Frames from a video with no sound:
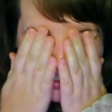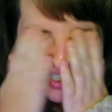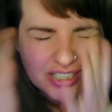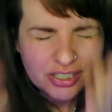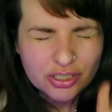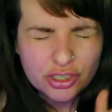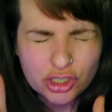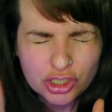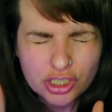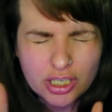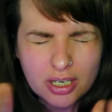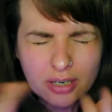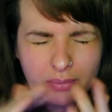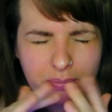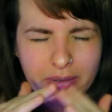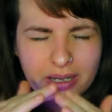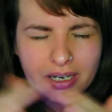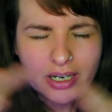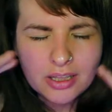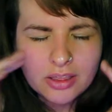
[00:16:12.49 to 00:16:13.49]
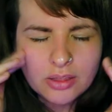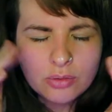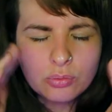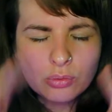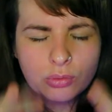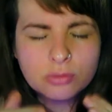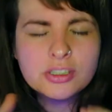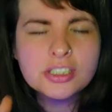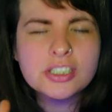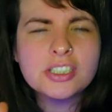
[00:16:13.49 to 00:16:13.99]
and she had been in the
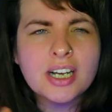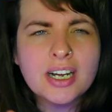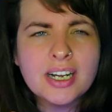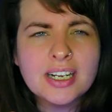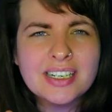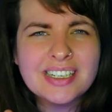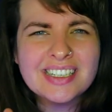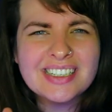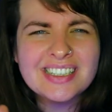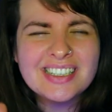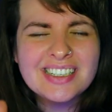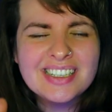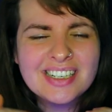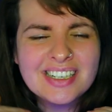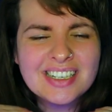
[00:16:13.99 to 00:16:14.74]
water tank